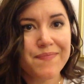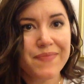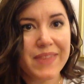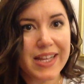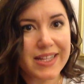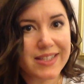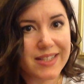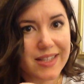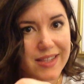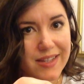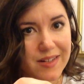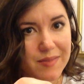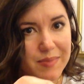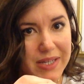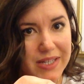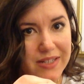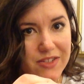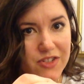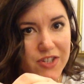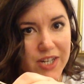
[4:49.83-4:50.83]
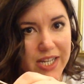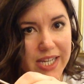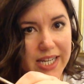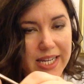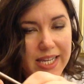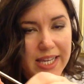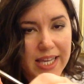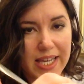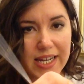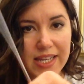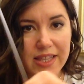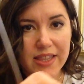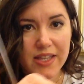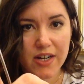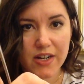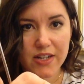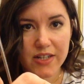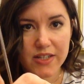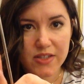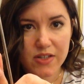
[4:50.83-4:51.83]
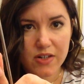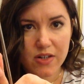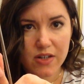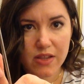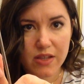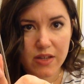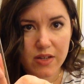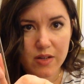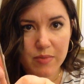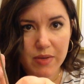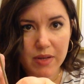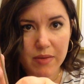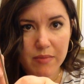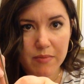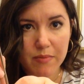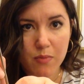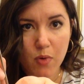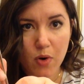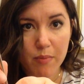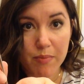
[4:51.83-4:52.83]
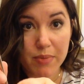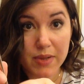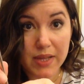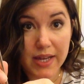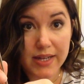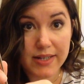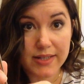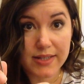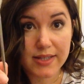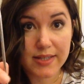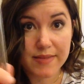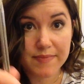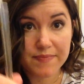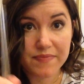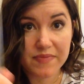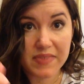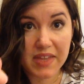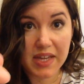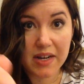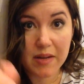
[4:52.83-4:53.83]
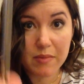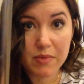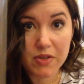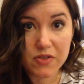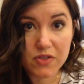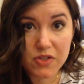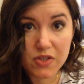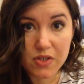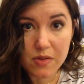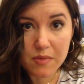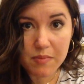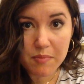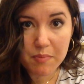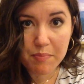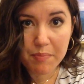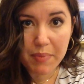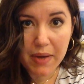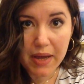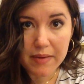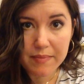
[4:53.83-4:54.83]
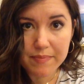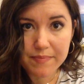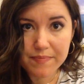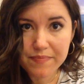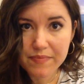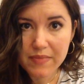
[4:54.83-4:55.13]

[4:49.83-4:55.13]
It's a little bit tricky to get in there because they're a little bit more blunt than I'm used to, but